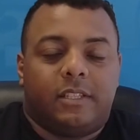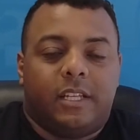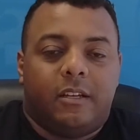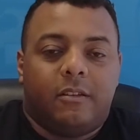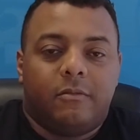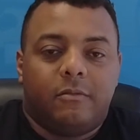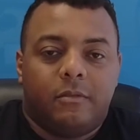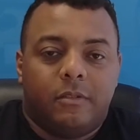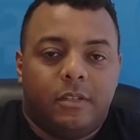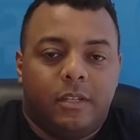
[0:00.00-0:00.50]

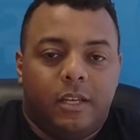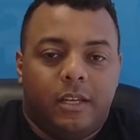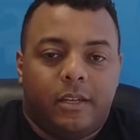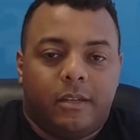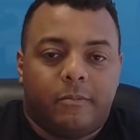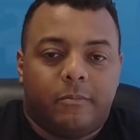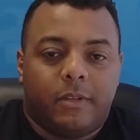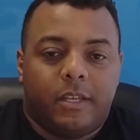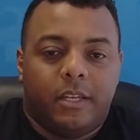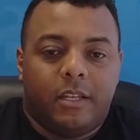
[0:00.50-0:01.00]
out,
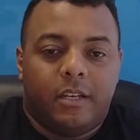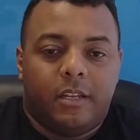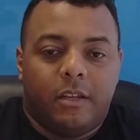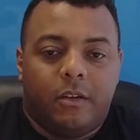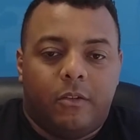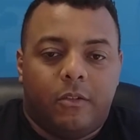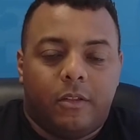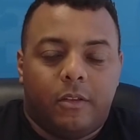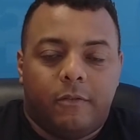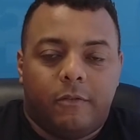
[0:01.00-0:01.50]
get
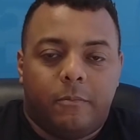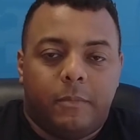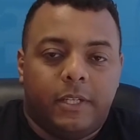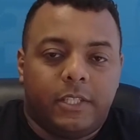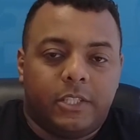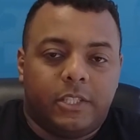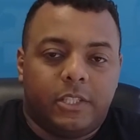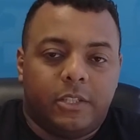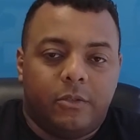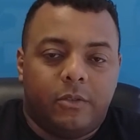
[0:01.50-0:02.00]
all the
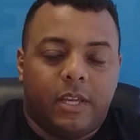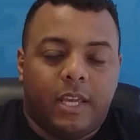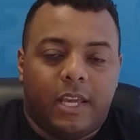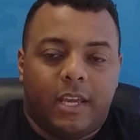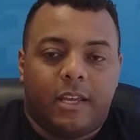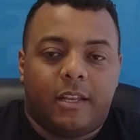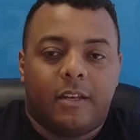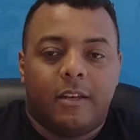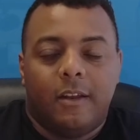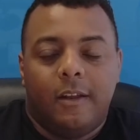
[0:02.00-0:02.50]
information that you
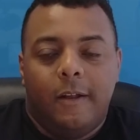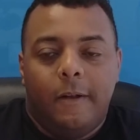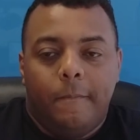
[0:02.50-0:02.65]
can.